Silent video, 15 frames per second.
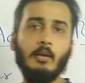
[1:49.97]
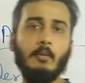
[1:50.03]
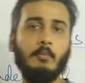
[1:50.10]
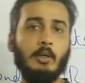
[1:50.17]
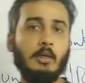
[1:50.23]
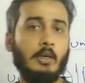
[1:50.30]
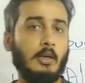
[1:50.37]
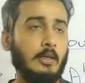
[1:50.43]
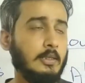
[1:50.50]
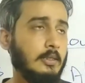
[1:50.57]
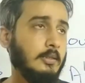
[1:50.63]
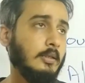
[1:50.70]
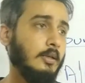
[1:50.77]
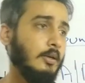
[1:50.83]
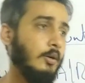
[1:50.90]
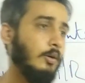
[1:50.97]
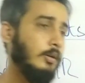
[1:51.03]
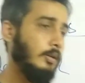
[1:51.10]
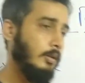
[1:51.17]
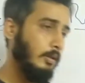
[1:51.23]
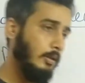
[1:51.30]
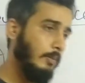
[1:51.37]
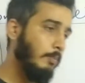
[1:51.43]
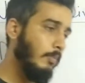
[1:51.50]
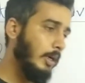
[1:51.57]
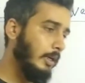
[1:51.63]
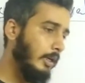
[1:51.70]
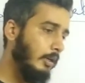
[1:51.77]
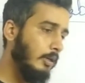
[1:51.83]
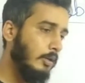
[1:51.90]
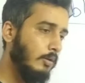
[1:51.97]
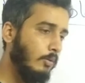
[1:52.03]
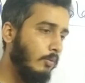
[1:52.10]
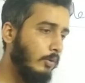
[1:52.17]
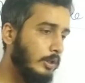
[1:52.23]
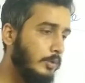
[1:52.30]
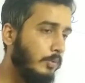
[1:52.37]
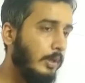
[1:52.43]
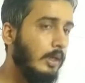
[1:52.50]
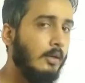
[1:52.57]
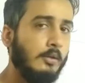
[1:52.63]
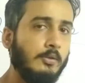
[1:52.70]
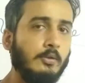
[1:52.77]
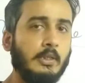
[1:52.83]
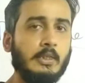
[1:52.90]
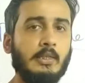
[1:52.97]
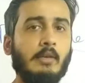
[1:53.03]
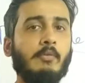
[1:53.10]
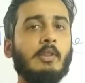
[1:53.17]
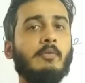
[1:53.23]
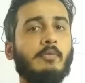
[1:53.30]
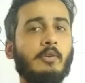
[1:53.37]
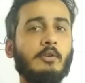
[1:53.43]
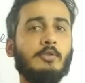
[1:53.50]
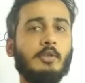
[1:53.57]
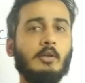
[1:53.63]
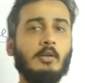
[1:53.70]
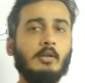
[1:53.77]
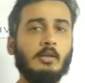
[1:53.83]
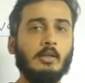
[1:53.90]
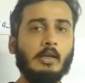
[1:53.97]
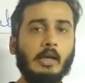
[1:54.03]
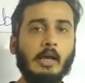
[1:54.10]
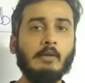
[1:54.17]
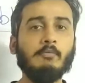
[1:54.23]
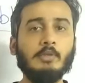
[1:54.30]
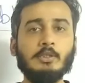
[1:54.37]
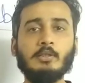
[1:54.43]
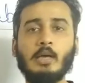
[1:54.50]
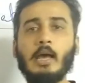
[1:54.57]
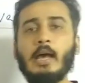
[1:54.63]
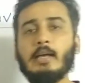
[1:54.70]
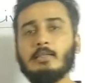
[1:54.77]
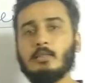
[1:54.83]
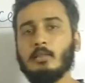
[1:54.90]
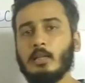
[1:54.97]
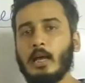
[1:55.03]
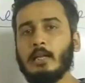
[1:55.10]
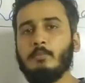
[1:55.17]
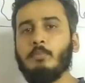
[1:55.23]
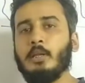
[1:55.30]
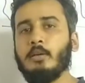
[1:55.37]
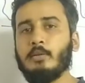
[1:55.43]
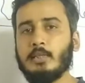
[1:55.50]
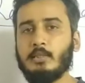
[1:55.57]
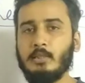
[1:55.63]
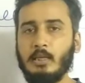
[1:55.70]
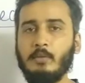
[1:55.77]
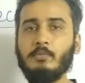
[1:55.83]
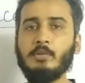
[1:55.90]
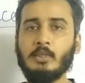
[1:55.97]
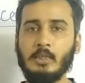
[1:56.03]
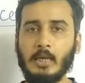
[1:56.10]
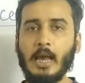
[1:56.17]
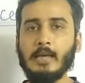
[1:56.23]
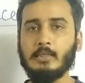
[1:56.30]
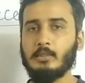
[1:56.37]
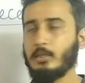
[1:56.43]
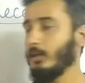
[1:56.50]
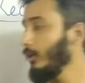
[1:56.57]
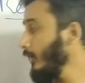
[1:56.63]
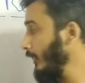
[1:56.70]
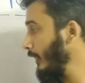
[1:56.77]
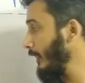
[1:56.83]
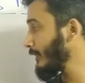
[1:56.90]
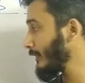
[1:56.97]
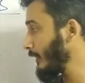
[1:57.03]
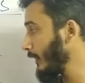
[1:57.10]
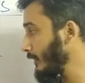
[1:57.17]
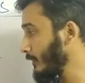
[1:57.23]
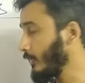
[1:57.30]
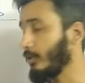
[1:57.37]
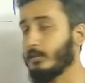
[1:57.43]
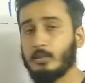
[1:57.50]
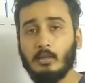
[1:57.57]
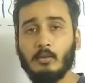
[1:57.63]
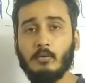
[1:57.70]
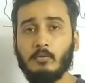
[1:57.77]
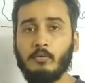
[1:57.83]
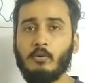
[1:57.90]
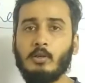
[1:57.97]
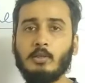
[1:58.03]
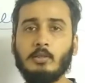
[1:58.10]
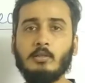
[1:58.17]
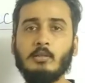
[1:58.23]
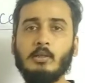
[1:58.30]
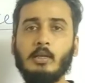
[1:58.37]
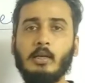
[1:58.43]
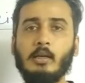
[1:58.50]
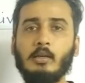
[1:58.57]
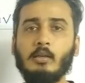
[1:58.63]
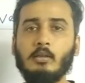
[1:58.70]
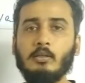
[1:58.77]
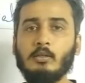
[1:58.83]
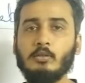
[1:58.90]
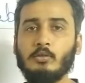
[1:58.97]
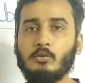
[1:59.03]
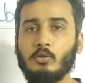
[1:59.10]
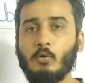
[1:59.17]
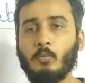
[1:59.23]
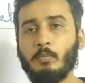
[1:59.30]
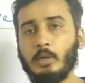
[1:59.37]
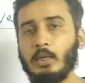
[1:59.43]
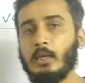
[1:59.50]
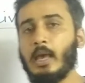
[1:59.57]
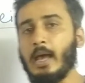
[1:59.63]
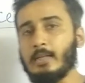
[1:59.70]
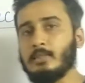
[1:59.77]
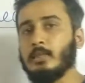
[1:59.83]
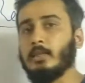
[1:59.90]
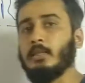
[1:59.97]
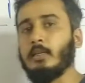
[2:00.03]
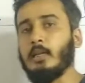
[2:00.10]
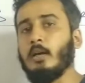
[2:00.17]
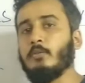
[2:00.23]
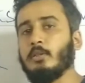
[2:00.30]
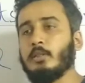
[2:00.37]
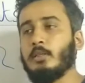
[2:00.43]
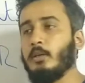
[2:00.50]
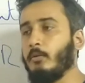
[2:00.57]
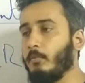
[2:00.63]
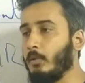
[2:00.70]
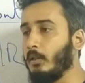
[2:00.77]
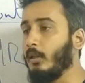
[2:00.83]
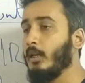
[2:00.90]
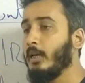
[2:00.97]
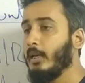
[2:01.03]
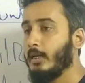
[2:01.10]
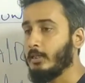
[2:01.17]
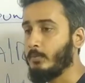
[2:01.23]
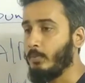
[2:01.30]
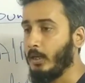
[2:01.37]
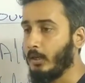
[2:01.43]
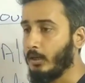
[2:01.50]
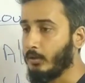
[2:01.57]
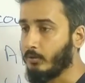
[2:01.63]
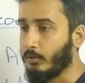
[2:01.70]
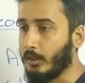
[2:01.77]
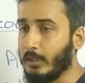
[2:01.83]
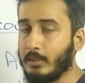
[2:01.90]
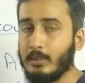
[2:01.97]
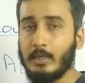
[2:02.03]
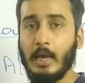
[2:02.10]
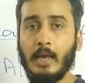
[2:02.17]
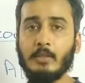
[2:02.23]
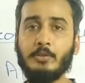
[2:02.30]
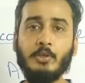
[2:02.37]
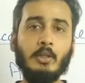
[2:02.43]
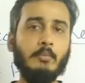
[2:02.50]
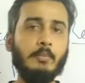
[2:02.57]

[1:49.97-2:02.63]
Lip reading: Because the money which we are to receive in the future and which has not been received yet is an asset for us. So being asset, account receivable is being increased and shall